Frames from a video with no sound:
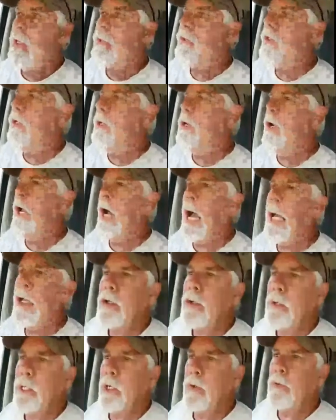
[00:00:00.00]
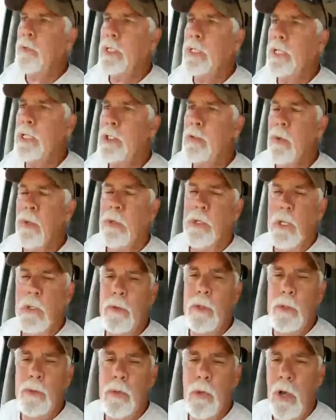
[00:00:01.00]
They're not going to really
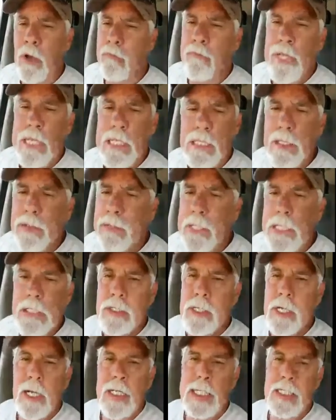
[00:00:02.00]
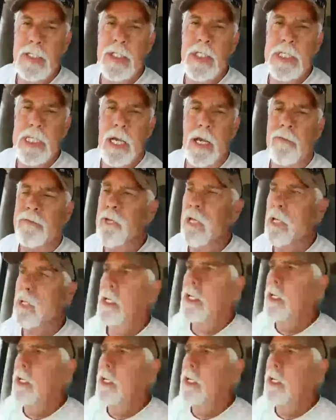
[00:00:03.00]
delve into this kind of stuff.